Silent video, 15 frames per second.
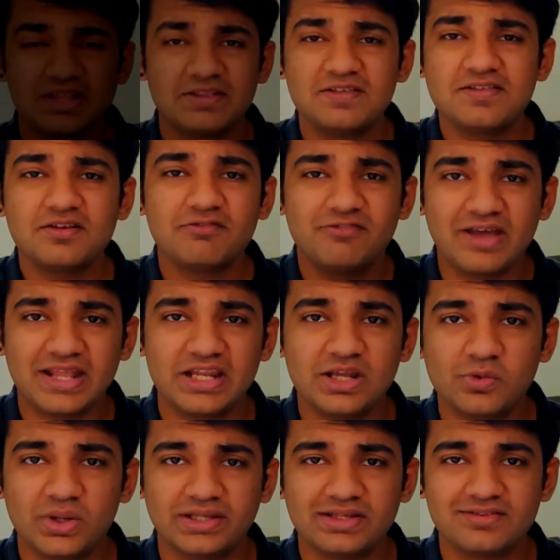This is a very
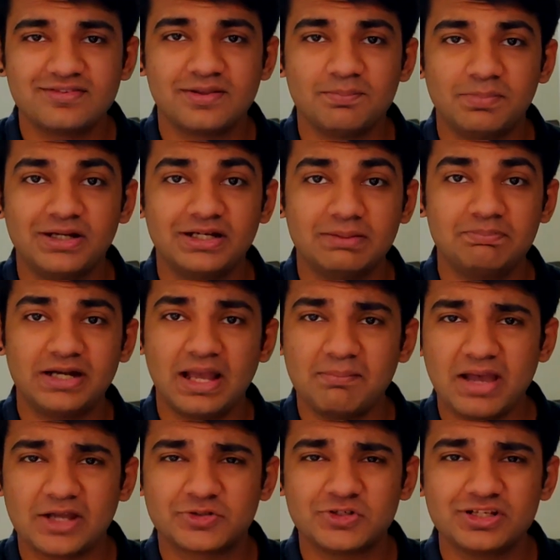quick and simple tip, but I'm
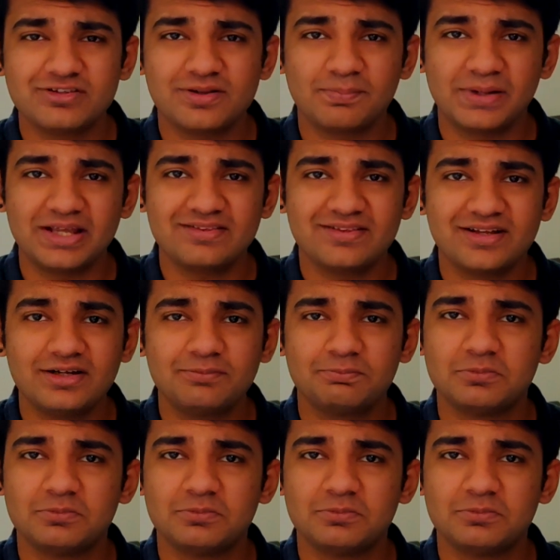actually surprised that